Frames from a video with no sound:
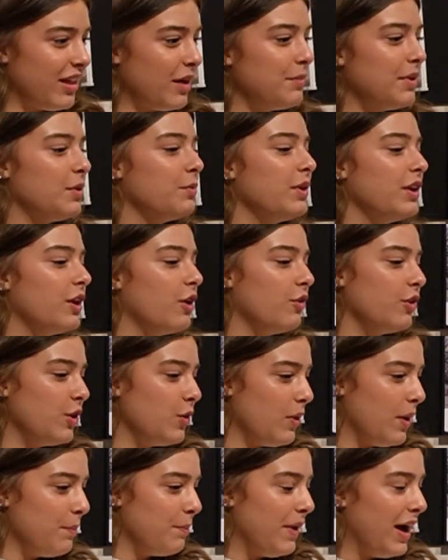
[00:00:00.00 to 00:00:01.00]
I mean, we know
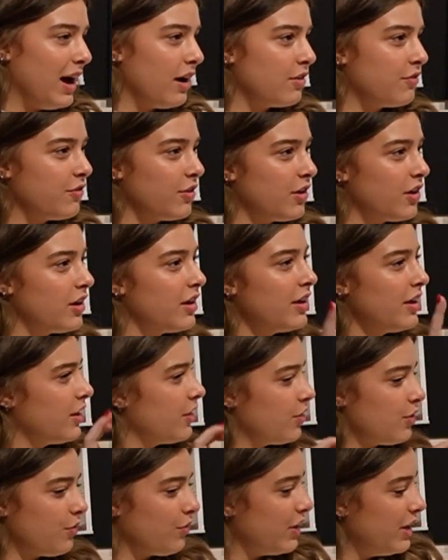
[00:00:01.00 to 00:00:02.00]
you went back for
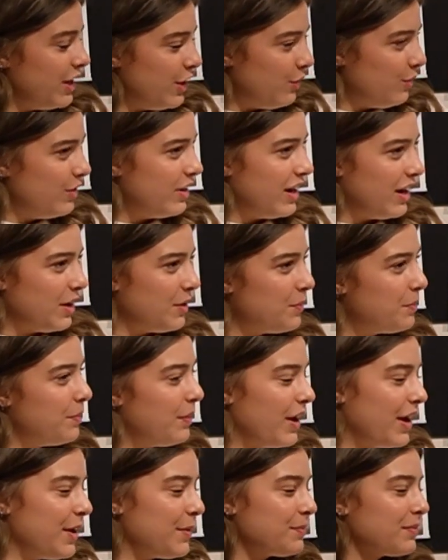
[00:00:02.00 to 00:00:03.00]
the reunion,
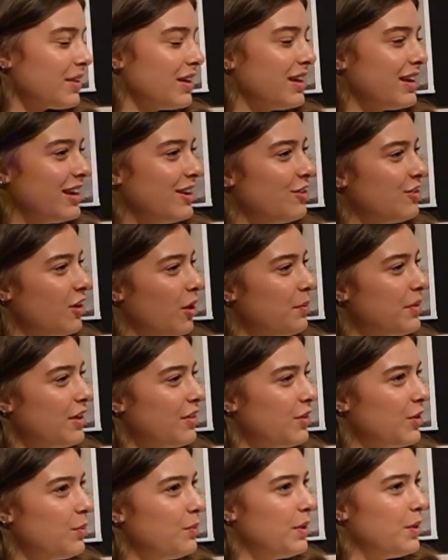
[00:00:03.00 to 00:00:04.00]
but can you tell me a
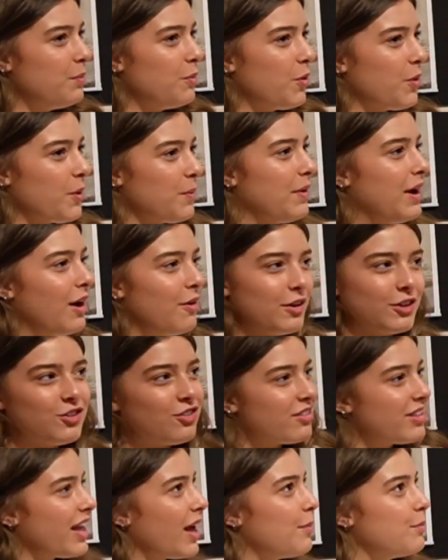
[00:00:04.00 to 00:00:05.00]
little bit more about how it
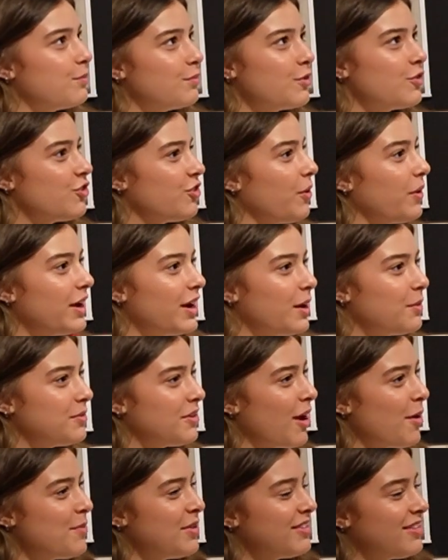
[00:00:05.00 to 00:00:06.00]
just kept showing up
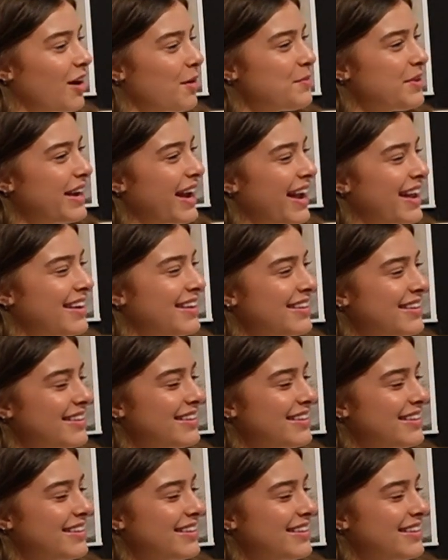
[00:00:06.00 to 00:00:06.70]
time and time again?